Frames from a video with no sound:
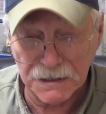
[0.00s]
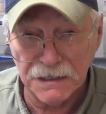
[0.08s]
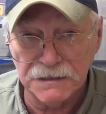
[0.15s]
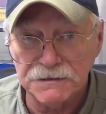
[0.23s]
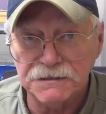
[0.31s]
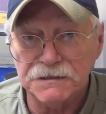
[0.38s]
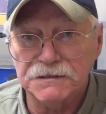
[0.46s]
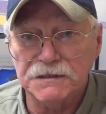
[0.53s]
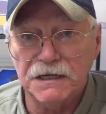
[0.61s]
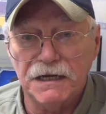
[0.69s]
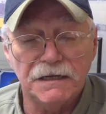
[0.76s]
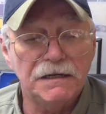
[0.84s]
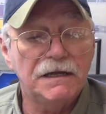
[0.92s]

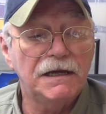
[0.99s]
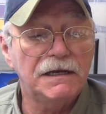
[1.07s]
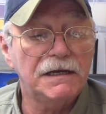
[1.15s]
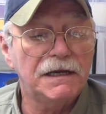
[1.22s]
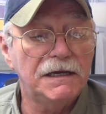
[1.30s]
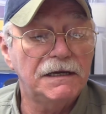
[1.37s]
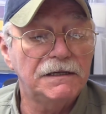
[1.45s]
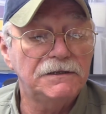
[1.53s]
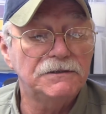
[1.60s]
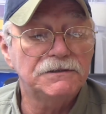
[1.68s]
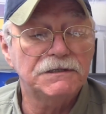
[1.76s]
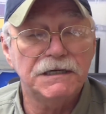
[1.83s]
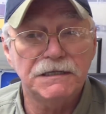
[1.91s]
Instaset. And again,
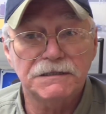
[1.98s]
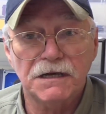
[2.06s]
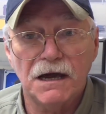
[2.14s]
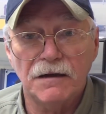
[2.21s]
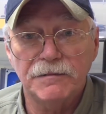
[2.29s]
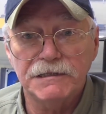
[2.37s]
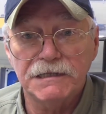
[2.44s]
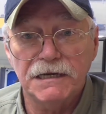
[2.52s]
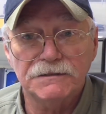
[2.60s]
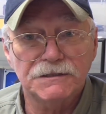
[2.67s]
you see it's Hobbytown.